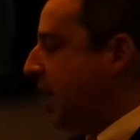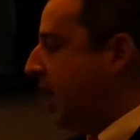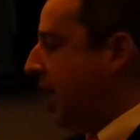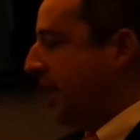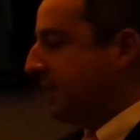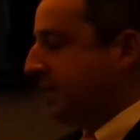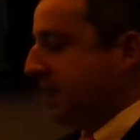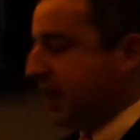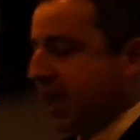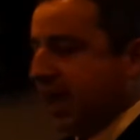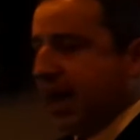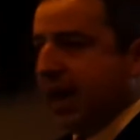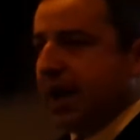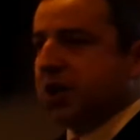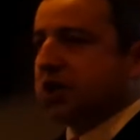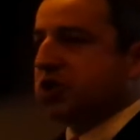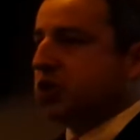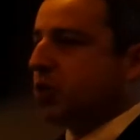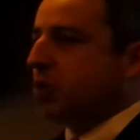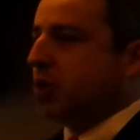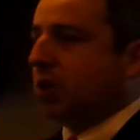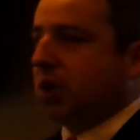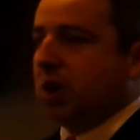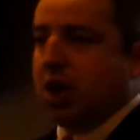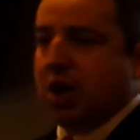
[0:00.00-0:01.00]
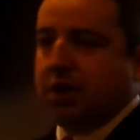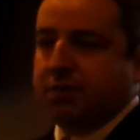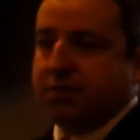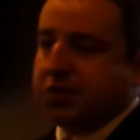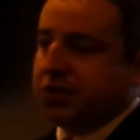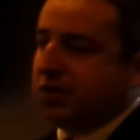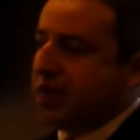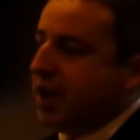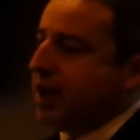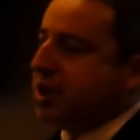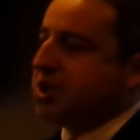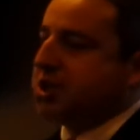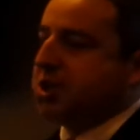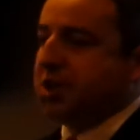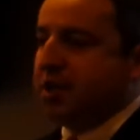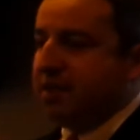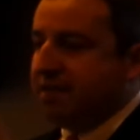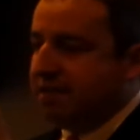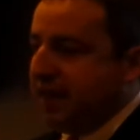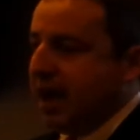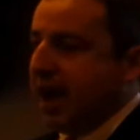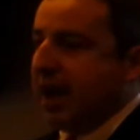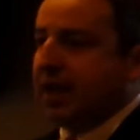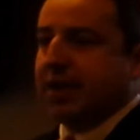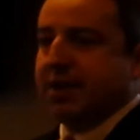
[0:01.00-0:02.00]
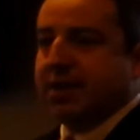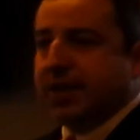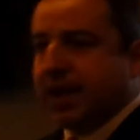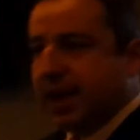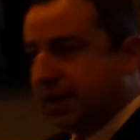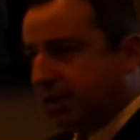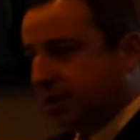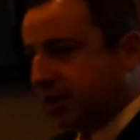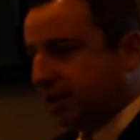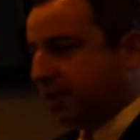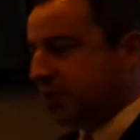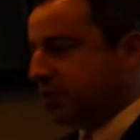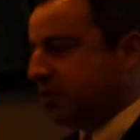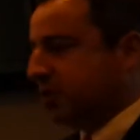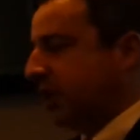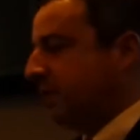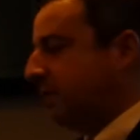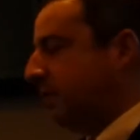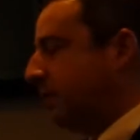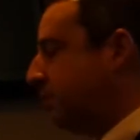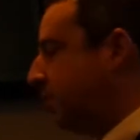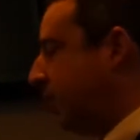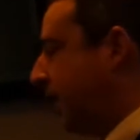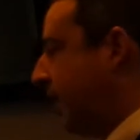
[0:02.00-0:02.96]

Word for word: have a casual conversation and validate their treatment